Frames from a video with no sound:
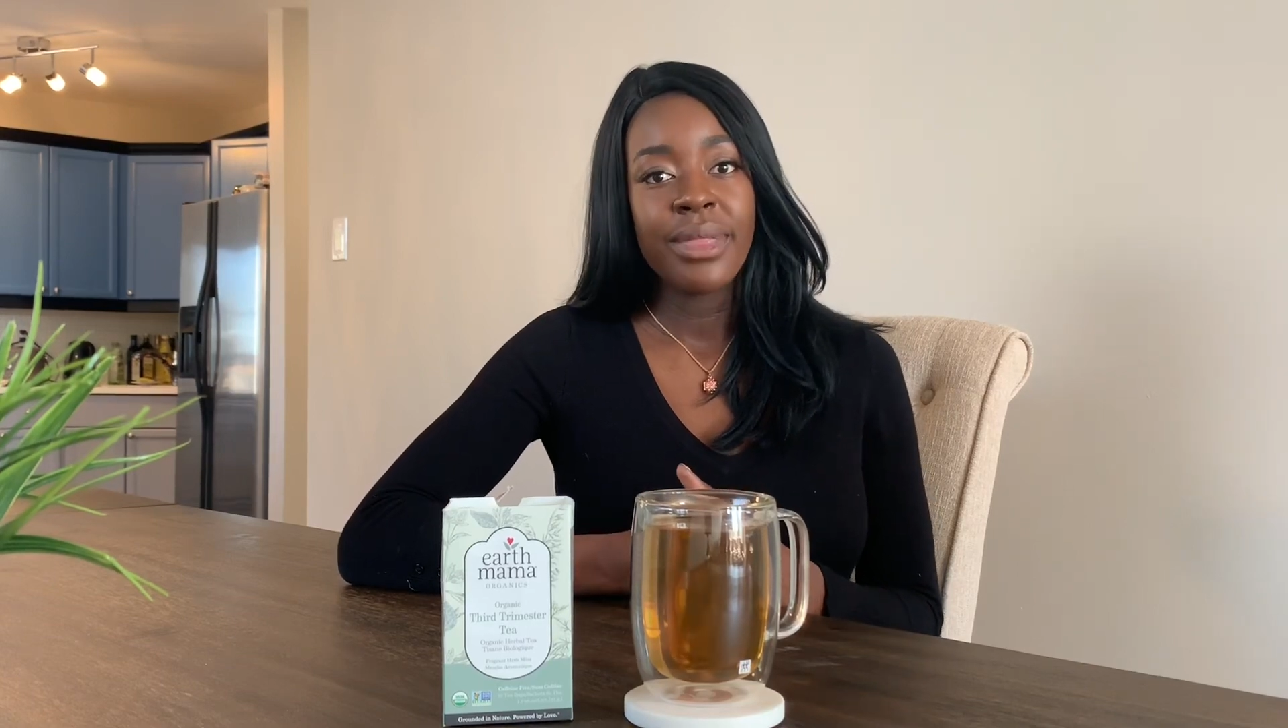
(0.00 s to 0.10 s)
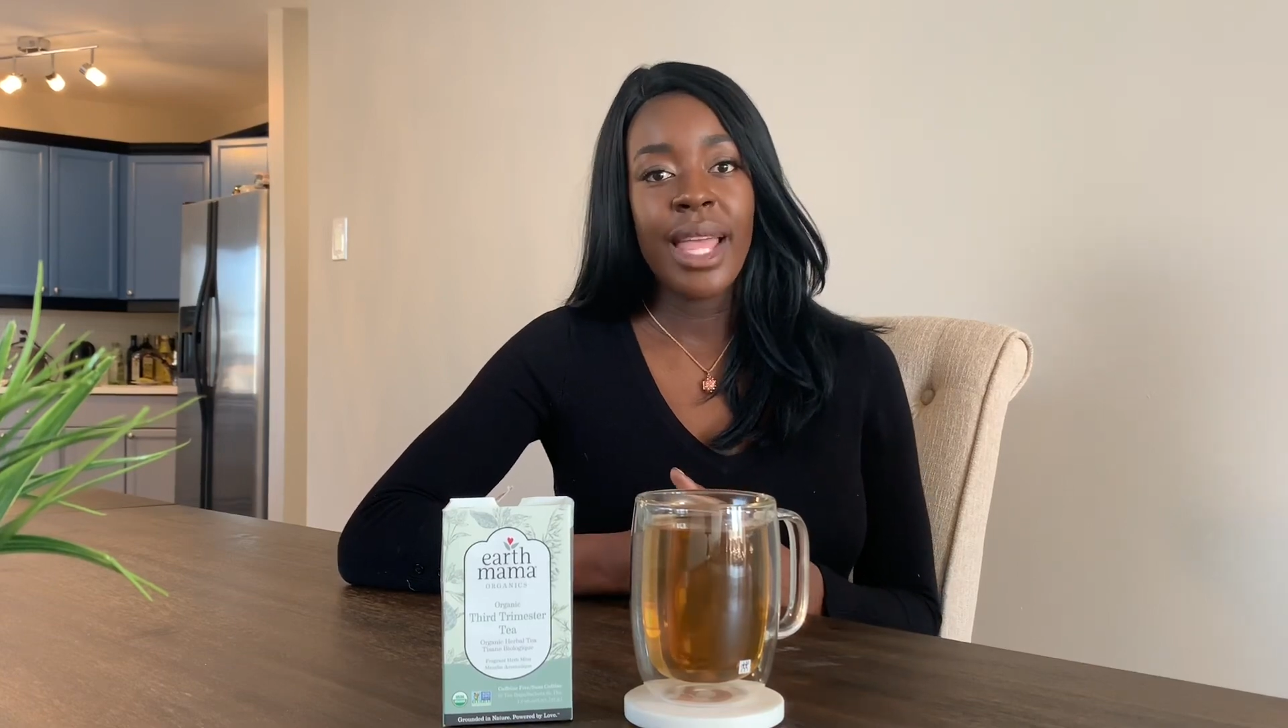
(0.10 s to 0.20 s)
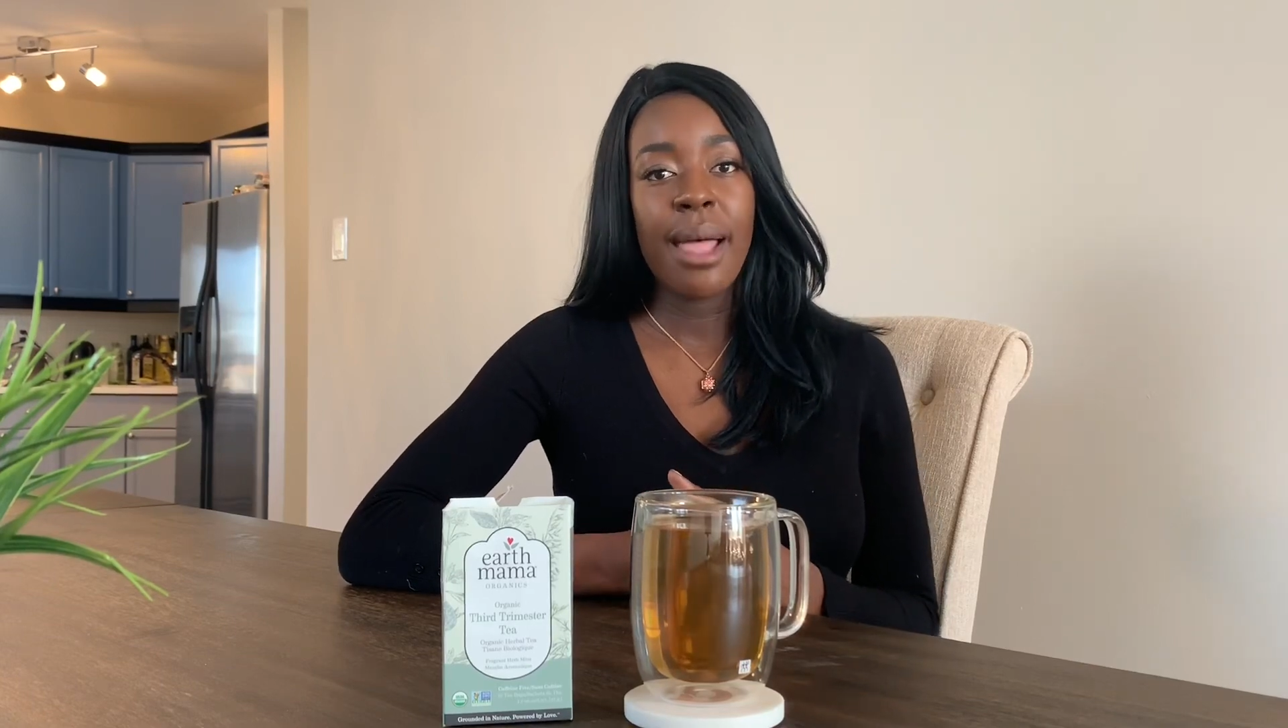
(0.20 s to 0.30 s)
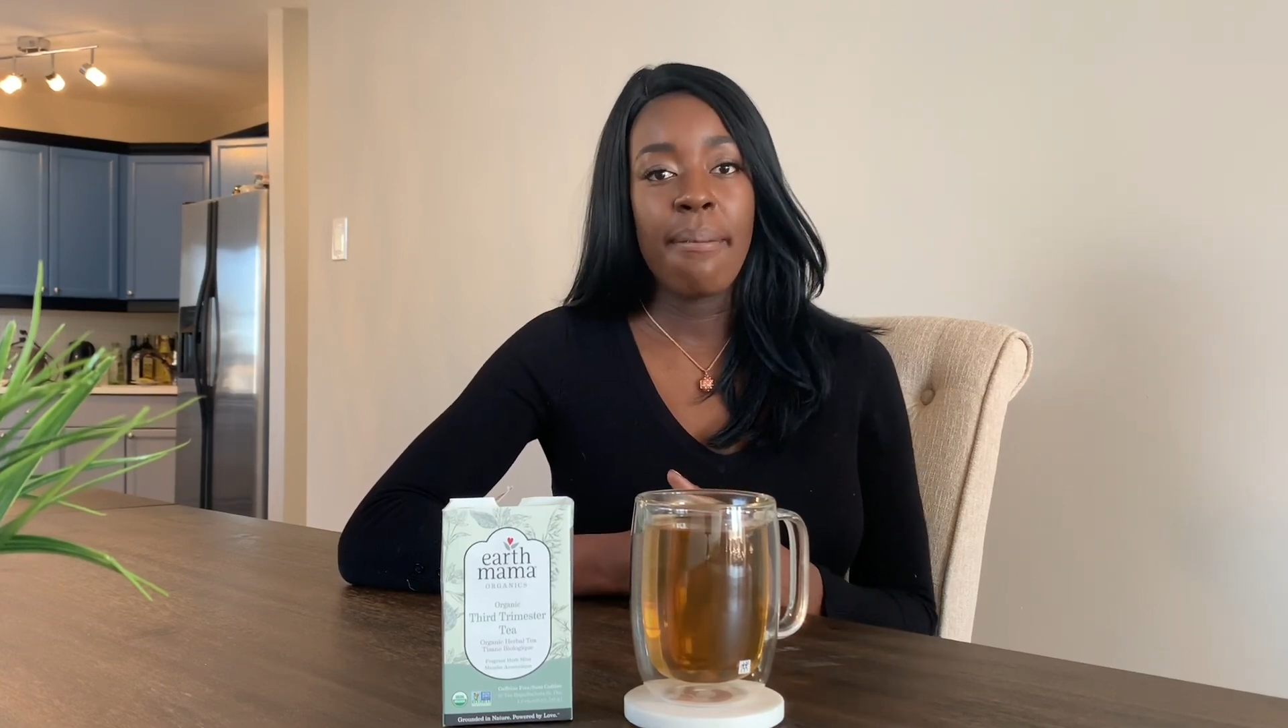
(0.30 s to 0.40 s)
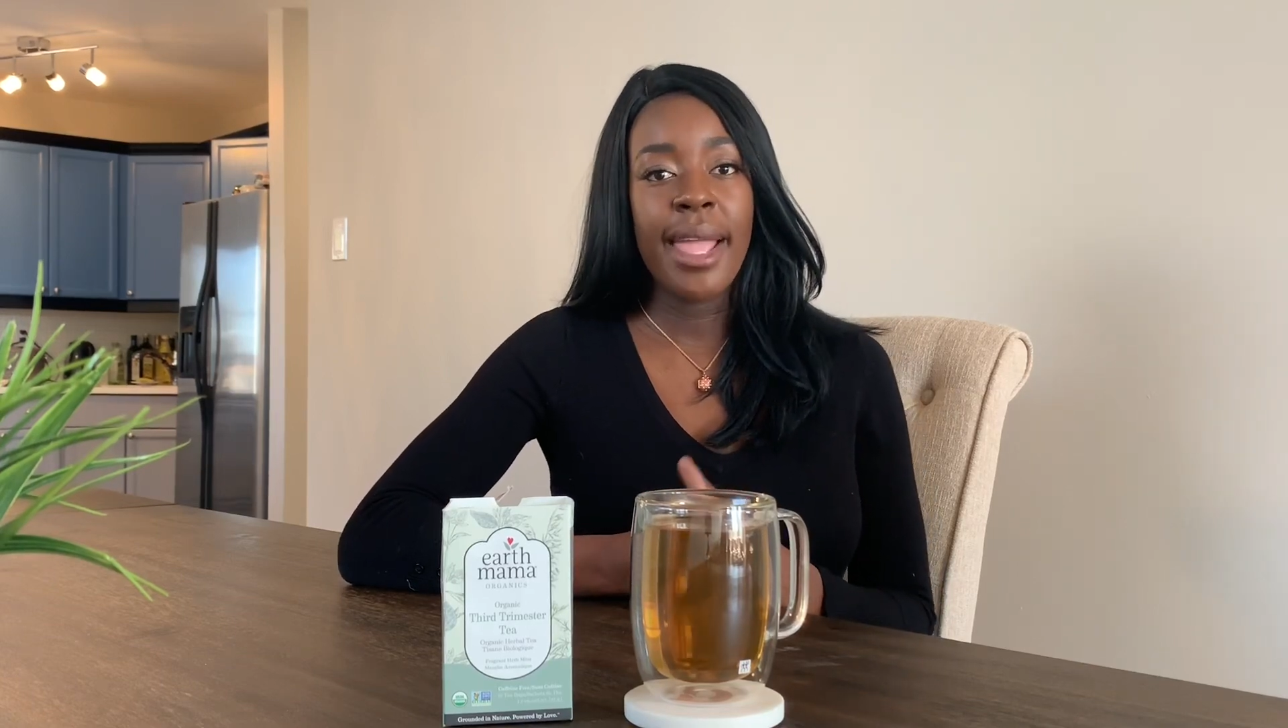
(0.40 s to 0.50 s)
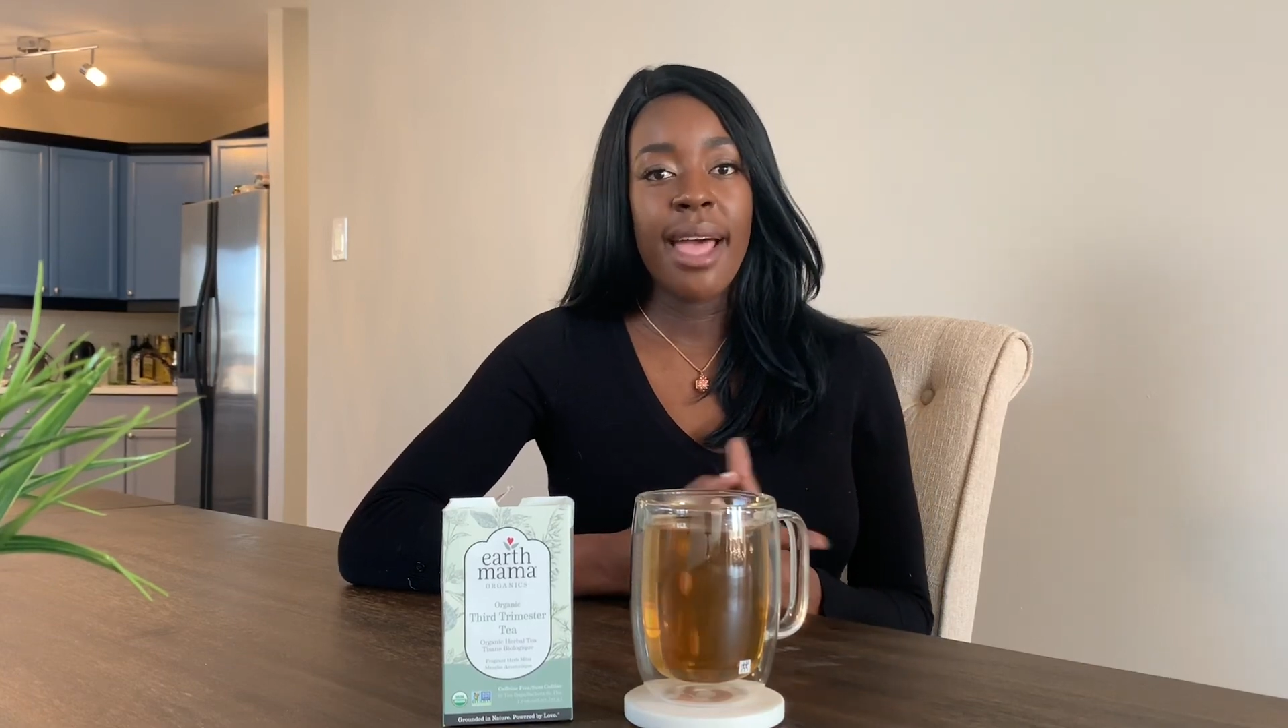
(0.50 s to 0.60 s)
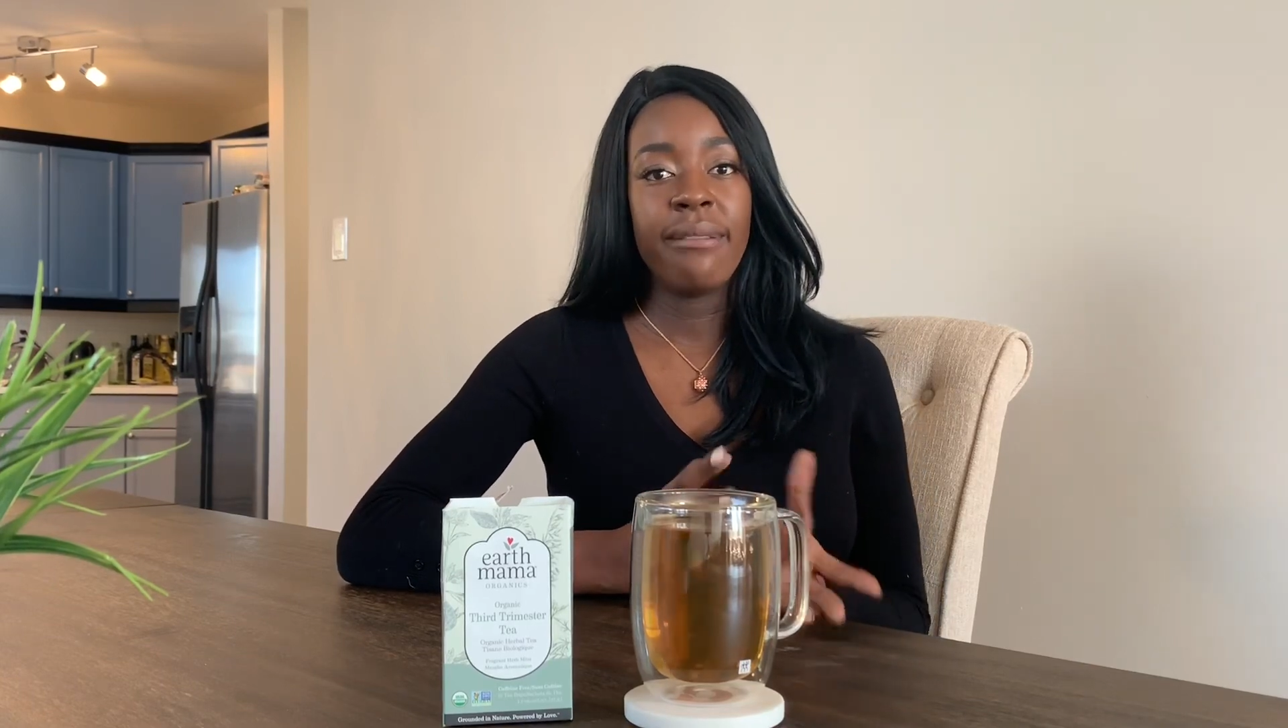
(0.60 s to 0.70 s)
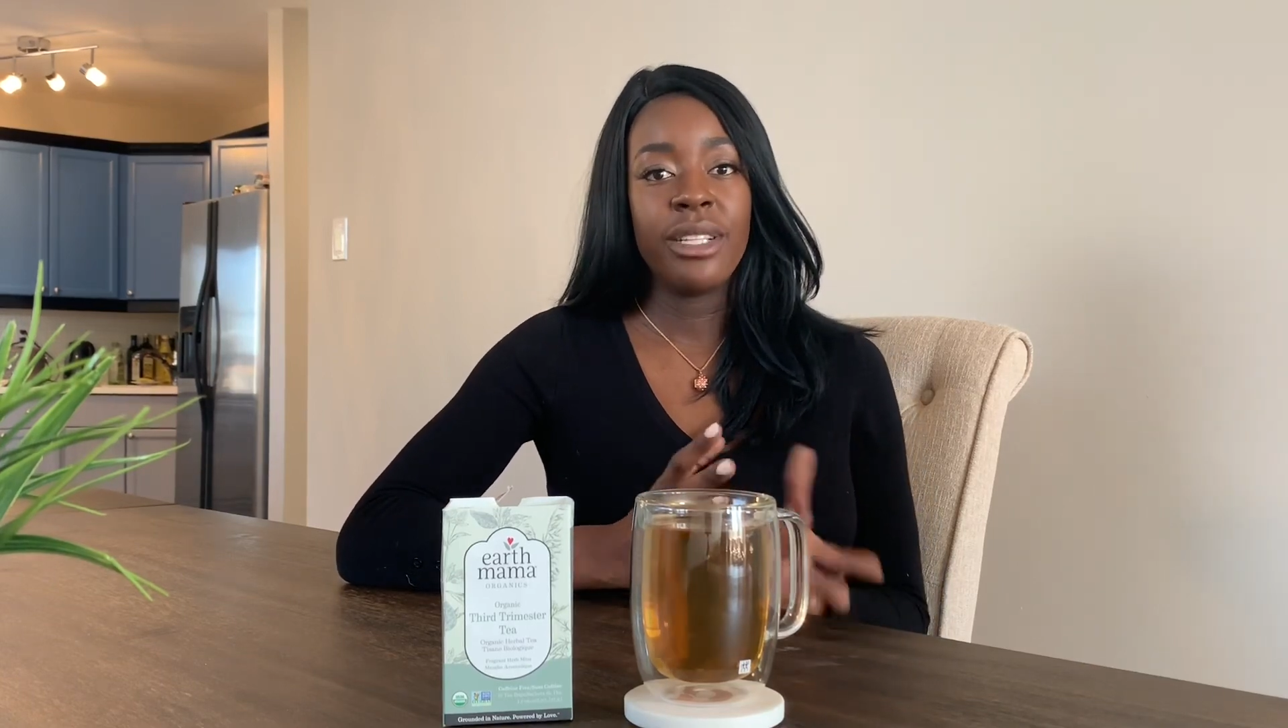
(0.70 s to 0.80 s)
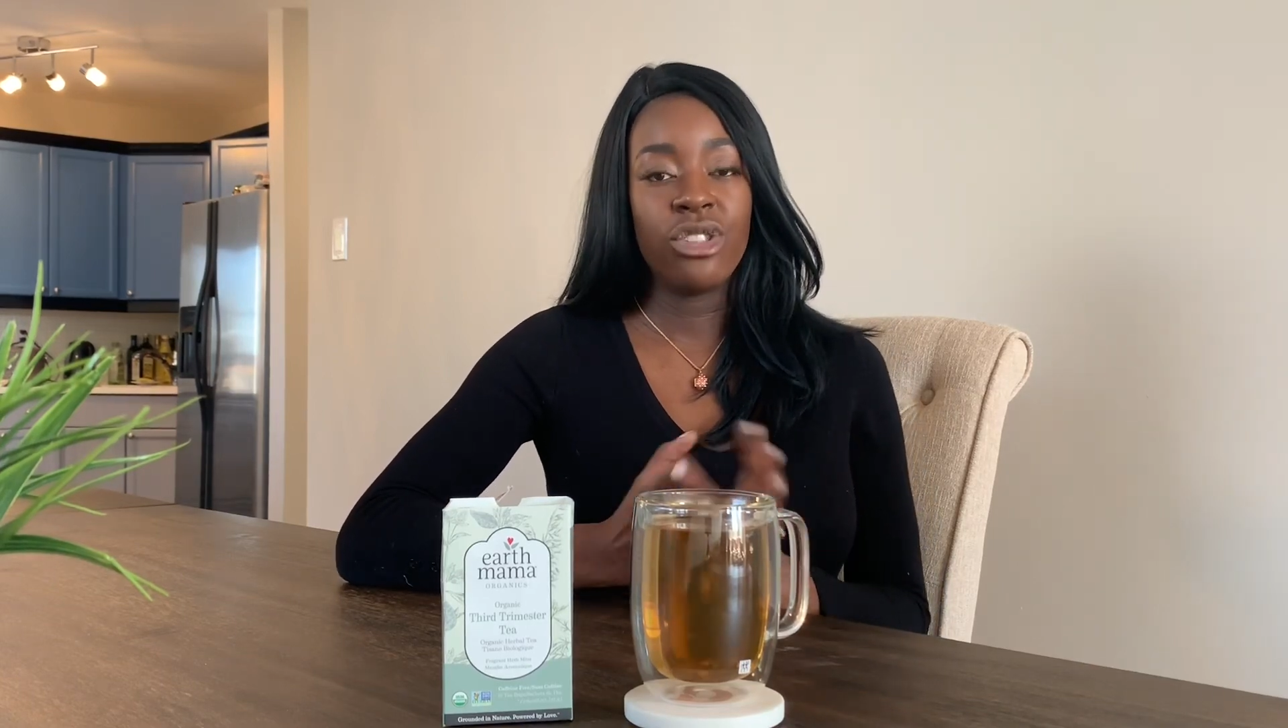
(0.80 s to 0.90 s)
that may have a